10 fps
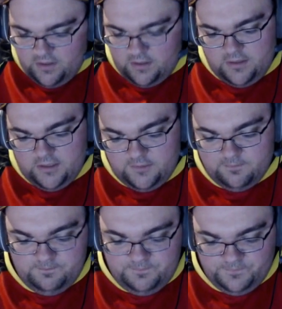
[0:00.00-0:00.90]

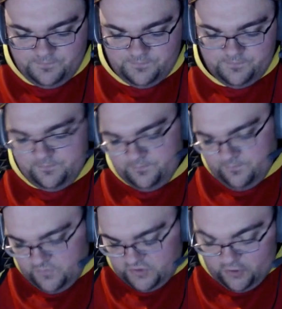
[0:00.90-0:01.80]

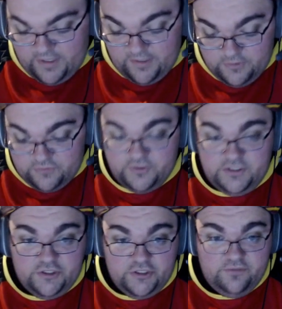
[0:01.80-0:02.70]
So it was really
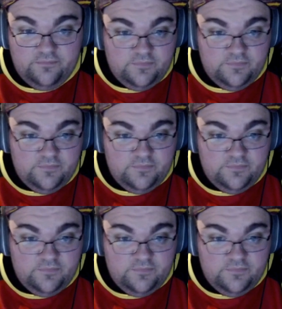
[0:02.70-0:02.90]
good.